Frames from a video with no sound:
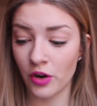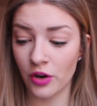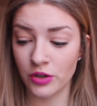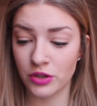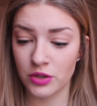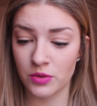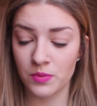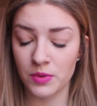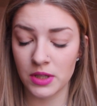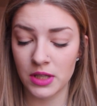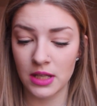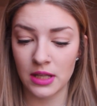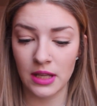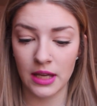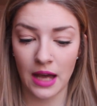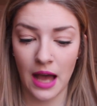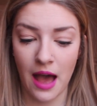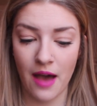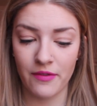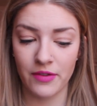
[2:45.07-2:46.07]
or to really
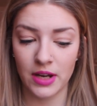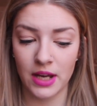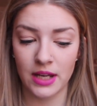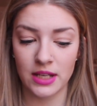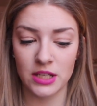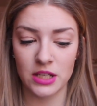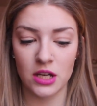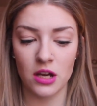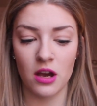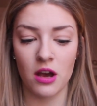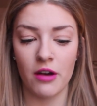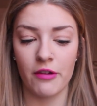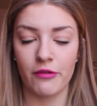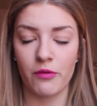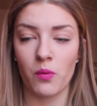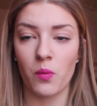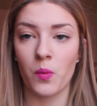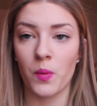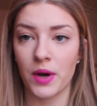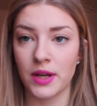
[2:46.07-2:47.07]
like have an idea
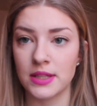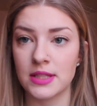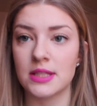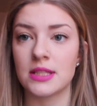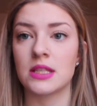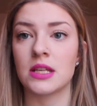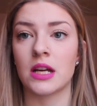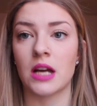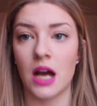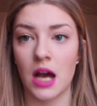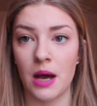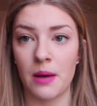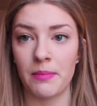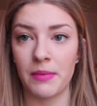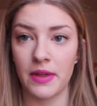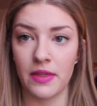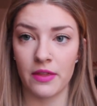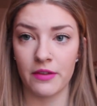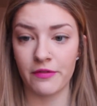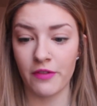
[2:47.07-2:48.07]
of what's to come
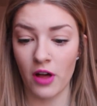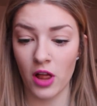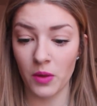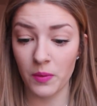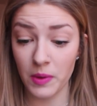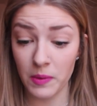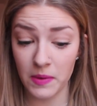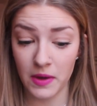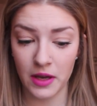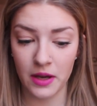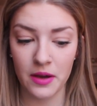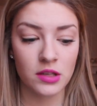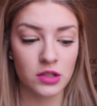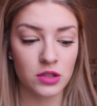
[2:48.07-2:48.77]
in the following week.